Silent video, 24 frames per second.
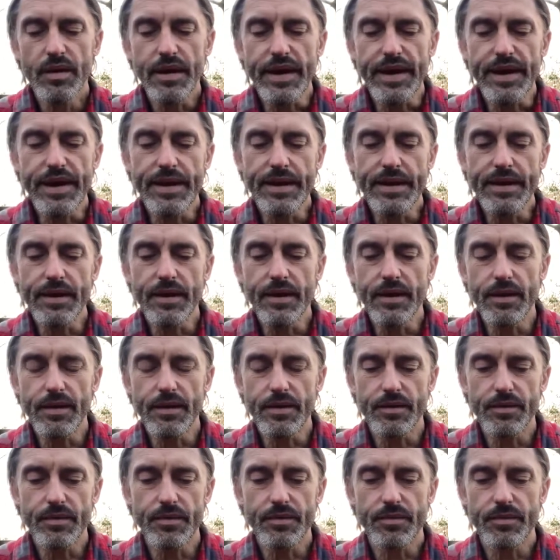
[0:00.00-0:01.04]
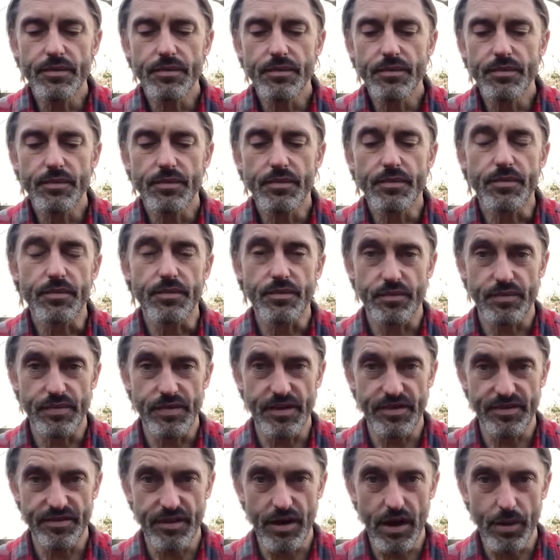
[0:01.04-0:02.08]
In
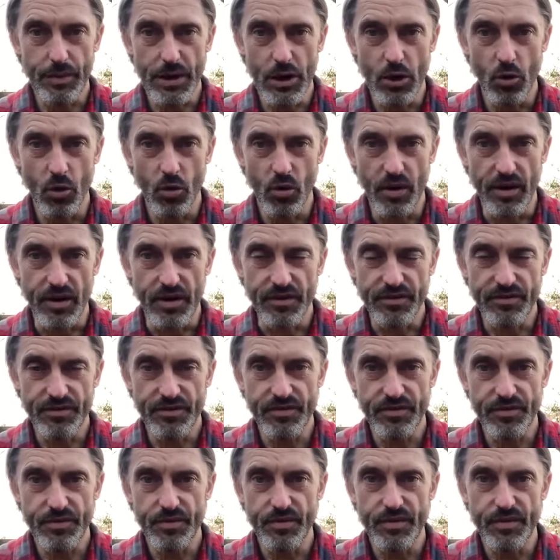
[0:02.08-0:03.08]
this coming August,